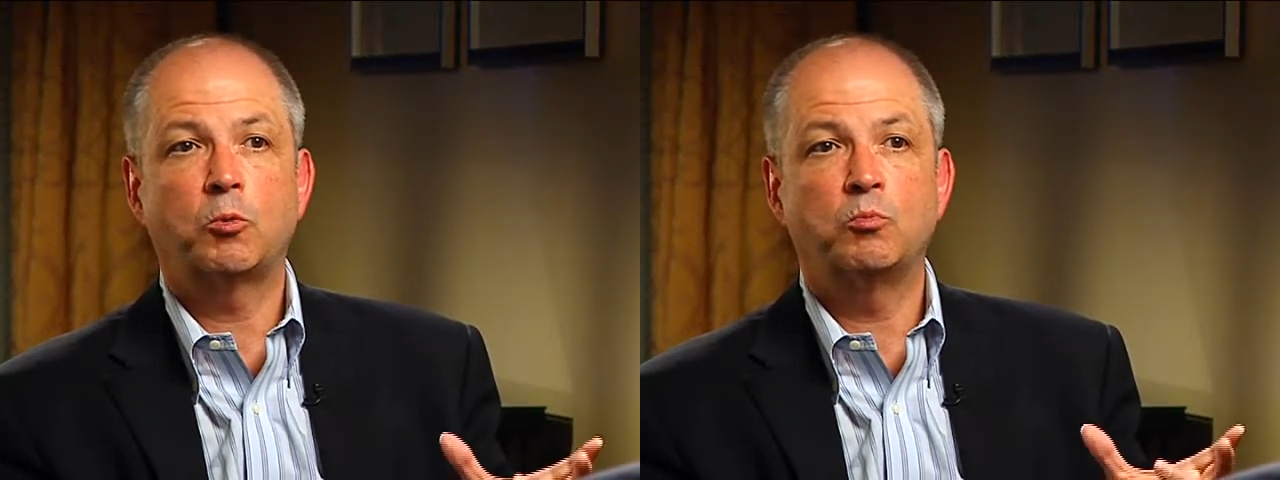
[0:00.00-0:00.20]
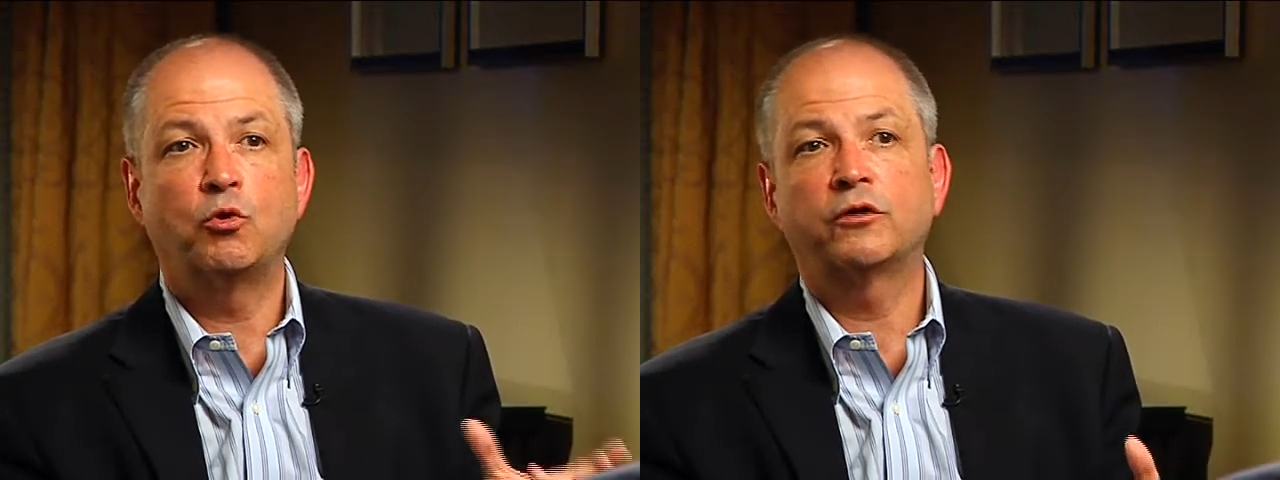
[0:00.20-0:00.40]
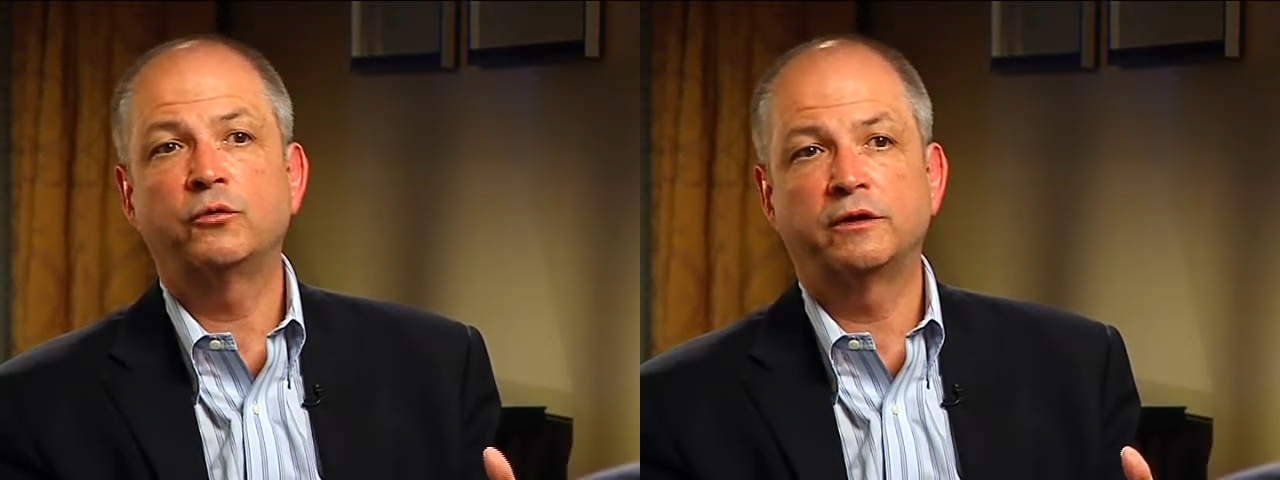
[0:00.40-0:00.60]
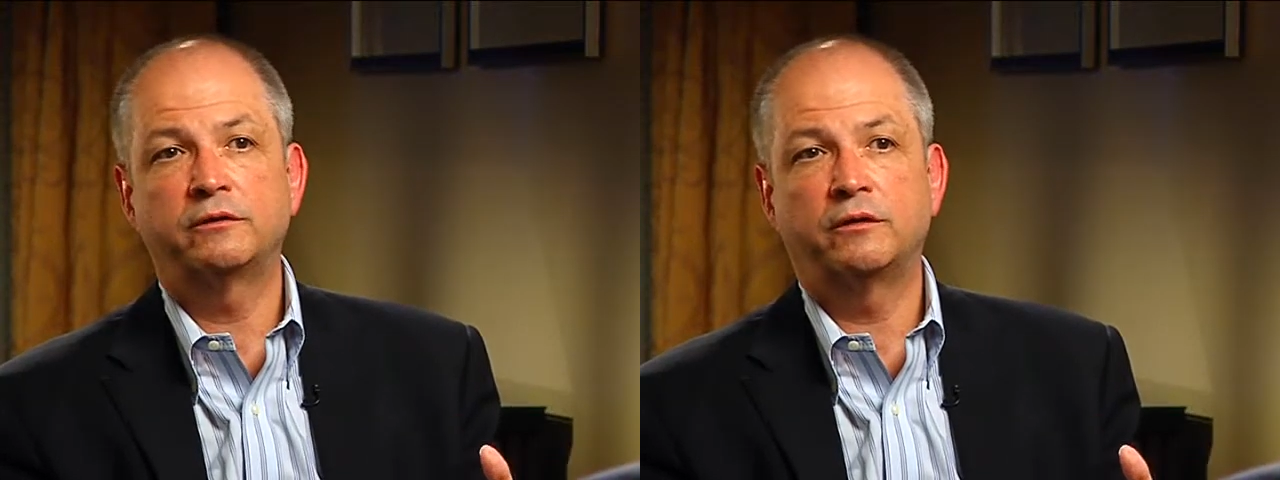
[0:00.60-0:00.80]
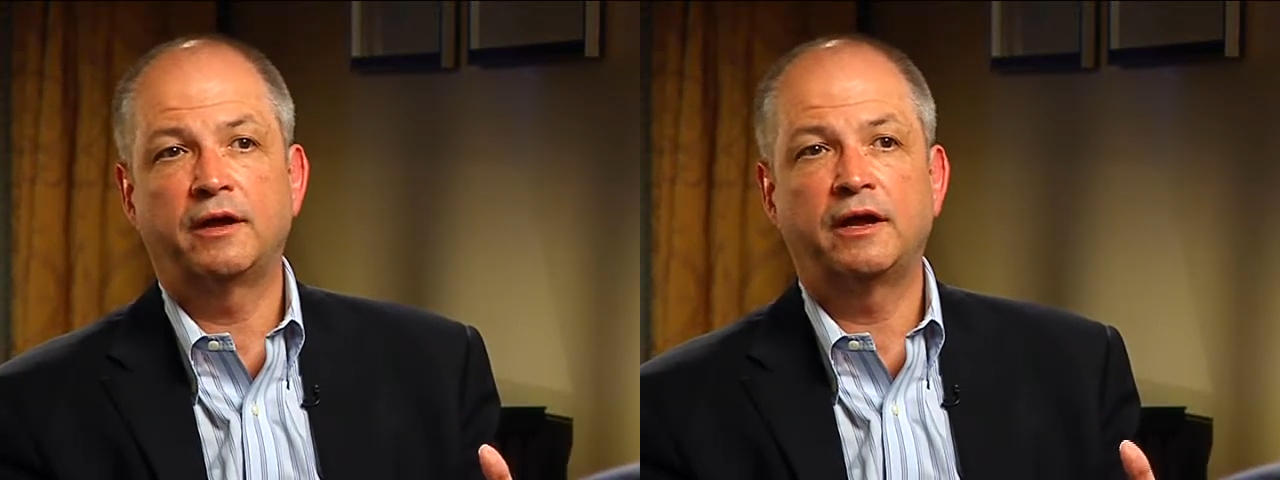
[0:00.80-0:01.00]
more
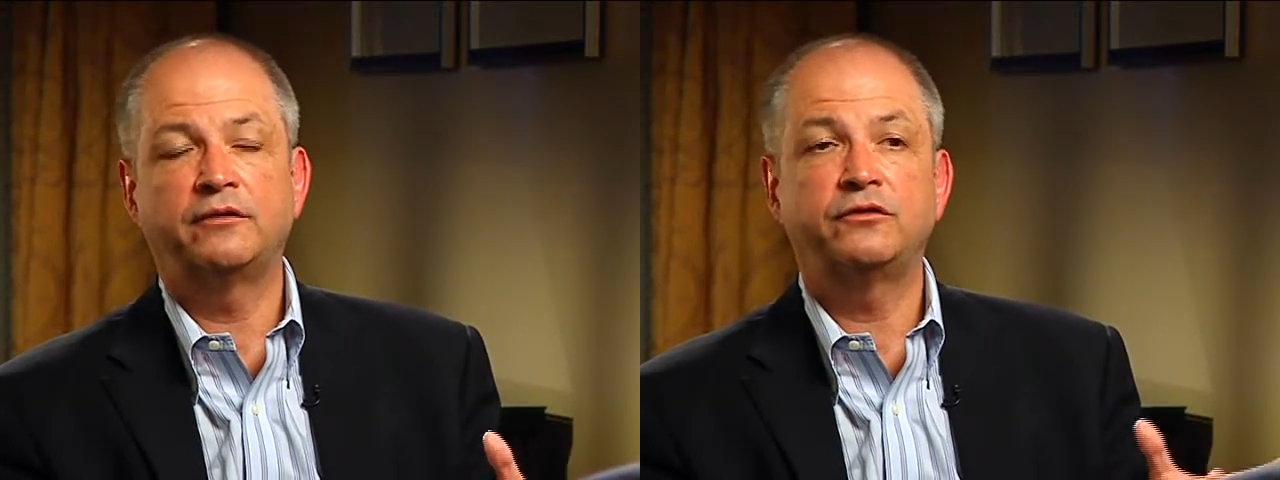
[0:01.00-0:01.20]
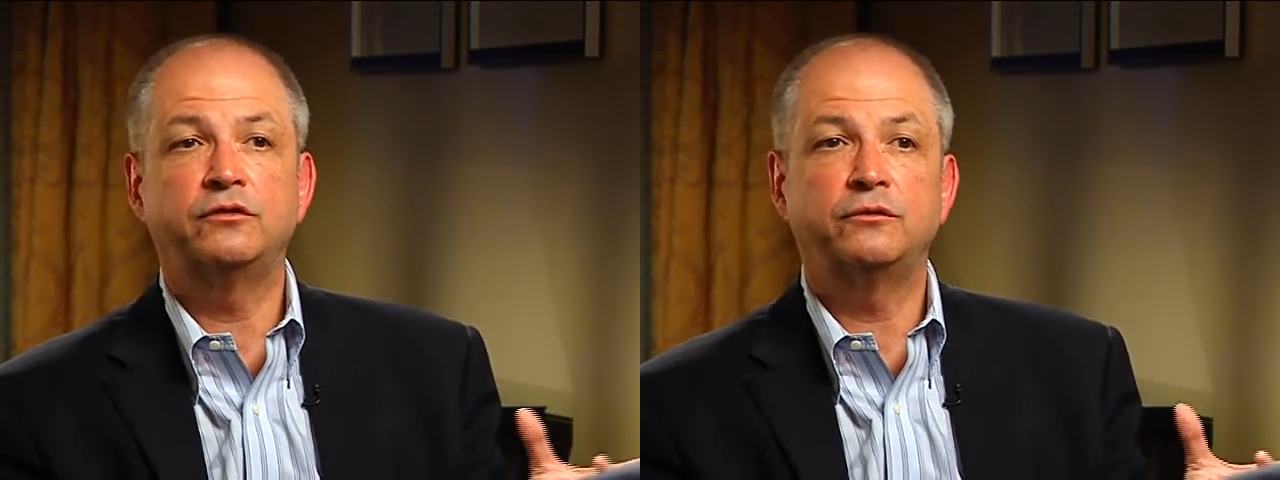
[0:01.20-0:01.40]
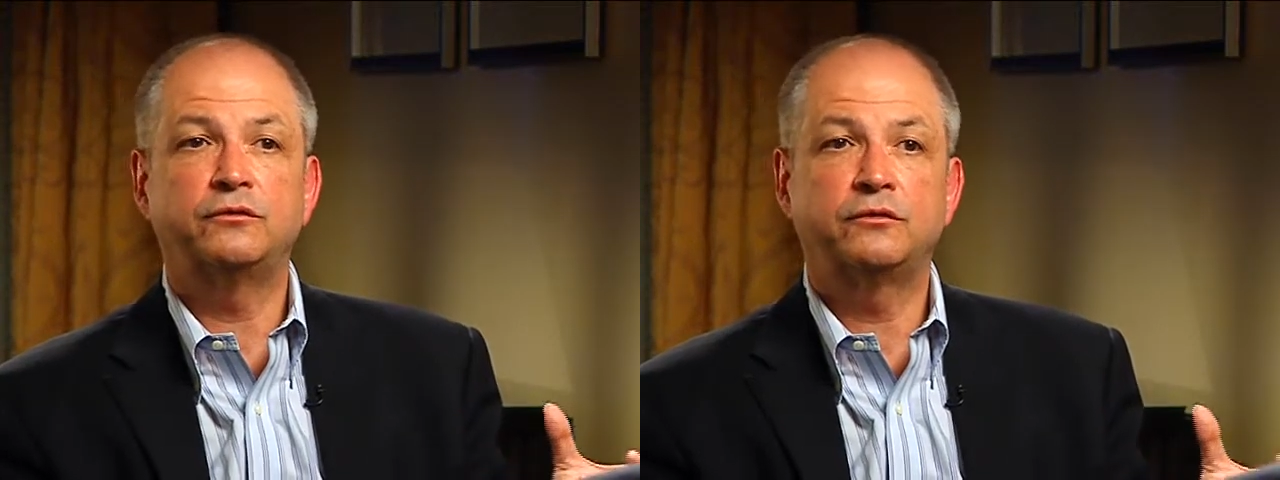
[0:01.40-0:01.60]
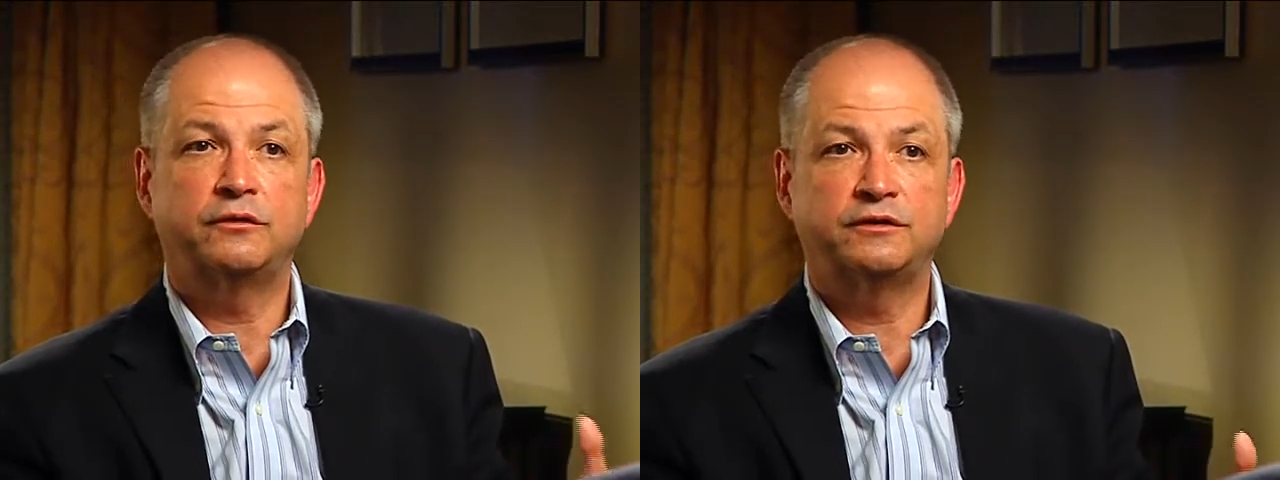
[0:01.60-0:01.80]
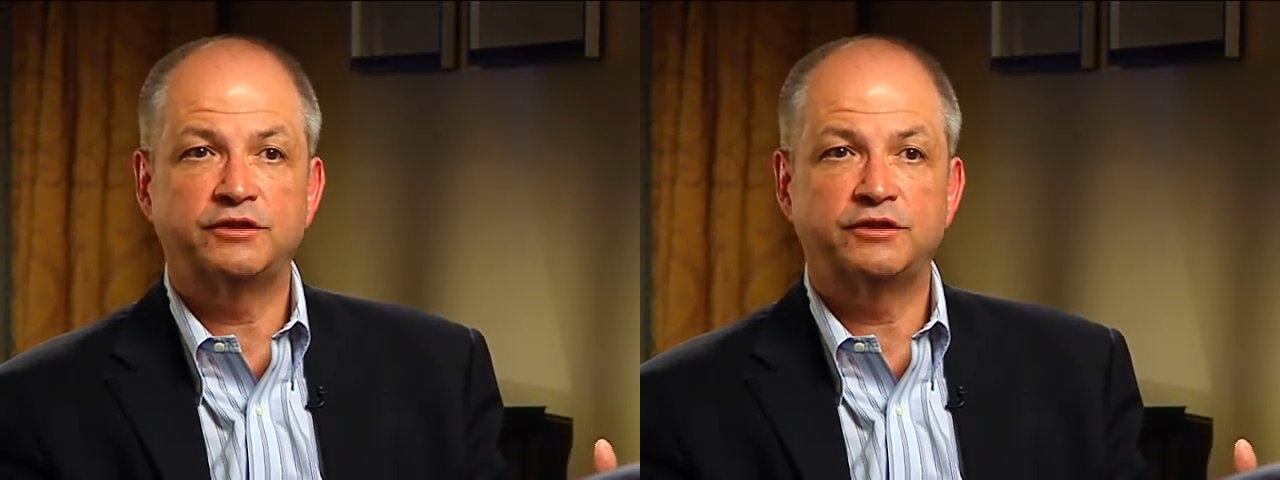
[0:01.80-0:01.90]
critical as to certain